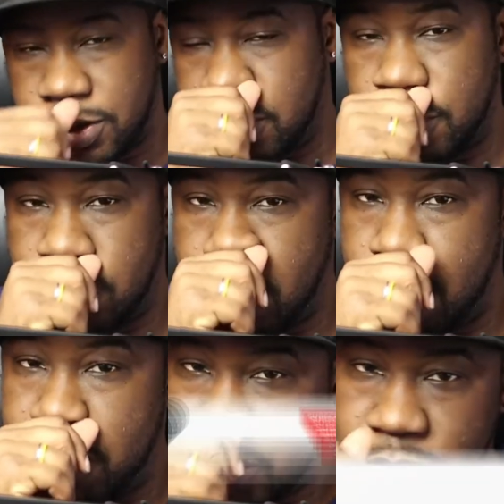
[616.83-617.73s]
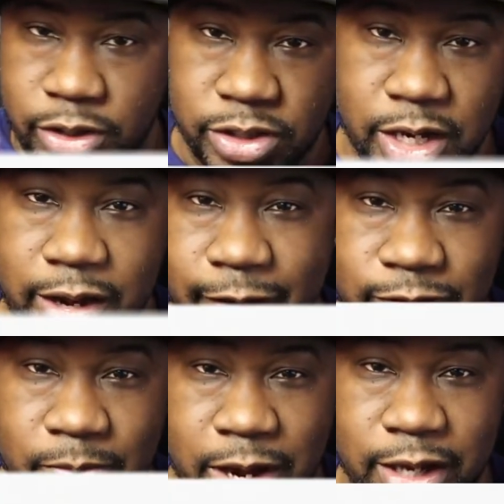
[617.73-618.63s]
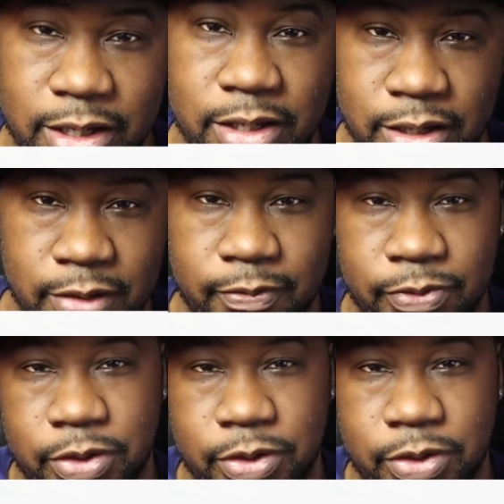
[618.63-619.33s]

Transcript: And also, you know, make sure to check out the mic.